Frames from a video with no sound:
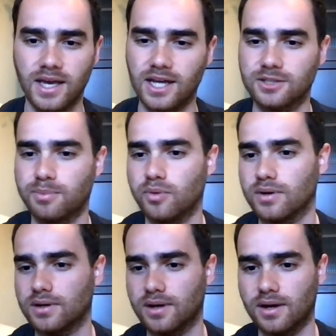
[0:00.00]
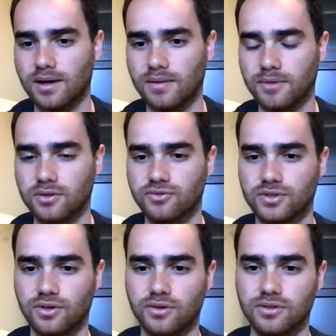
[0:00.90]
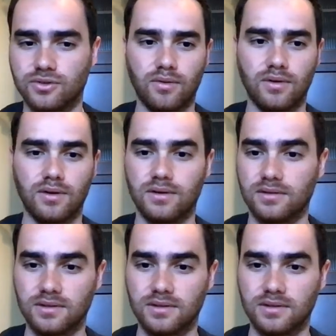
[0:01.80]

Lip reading: export those results, or